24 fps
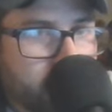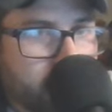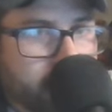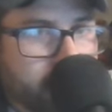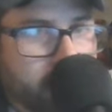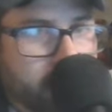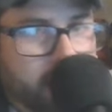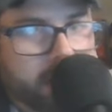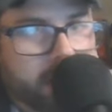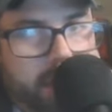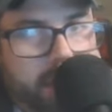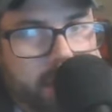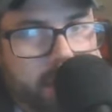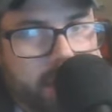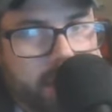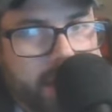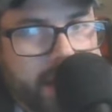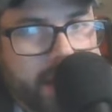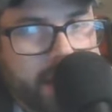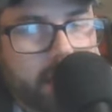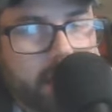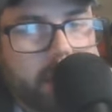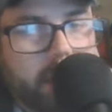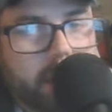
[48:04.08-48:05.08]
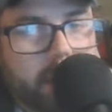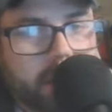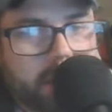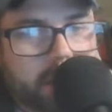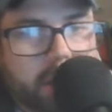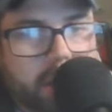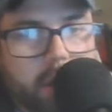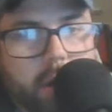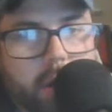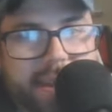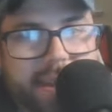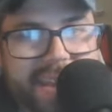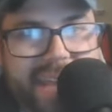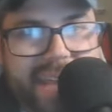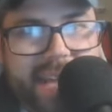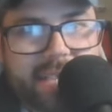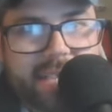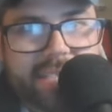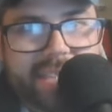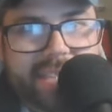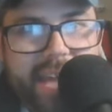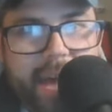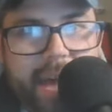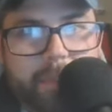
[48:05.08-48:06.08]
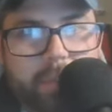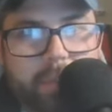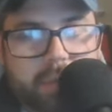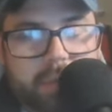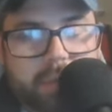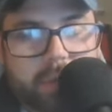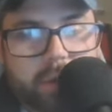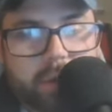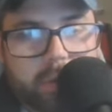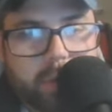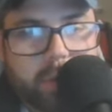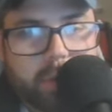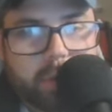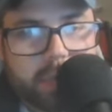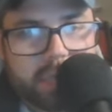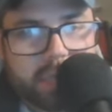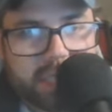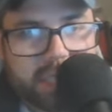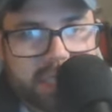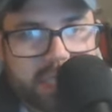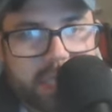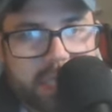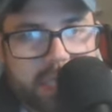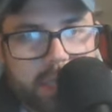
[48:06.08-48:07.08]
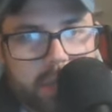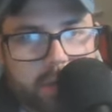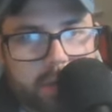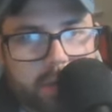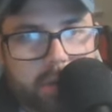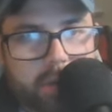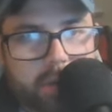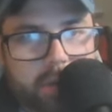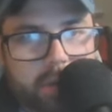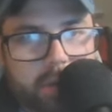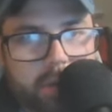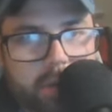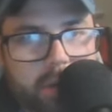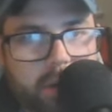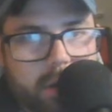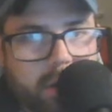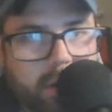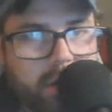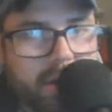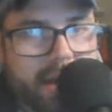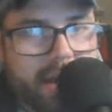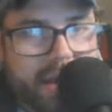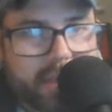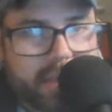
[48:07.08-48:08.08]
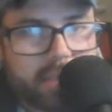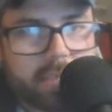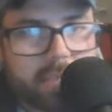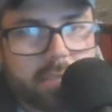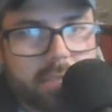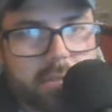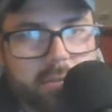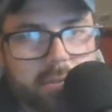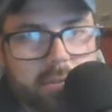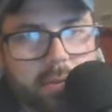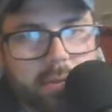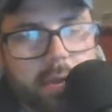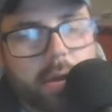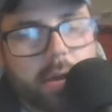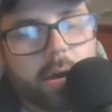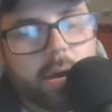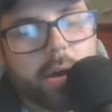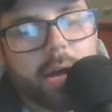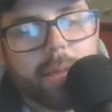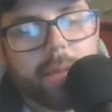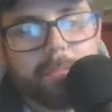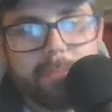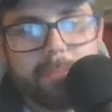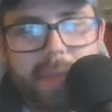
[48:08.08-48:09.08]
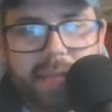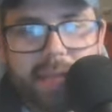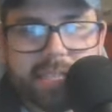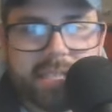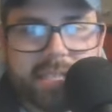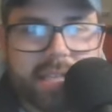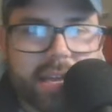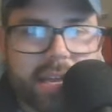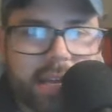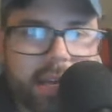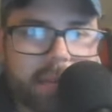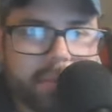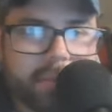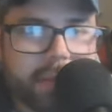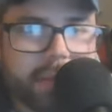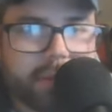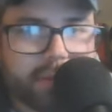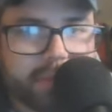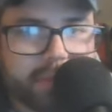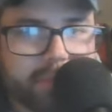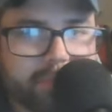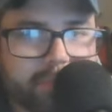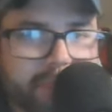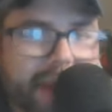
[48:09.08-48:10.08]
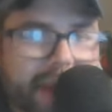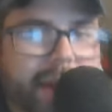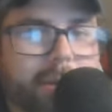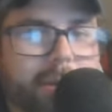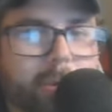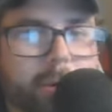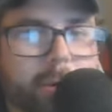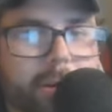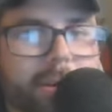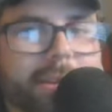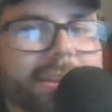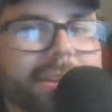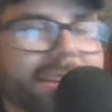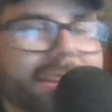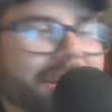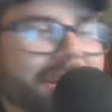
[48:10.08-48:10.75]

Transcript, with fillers: But until then, until our next episode, we will see you on our next... I messed that up. That was a bad one.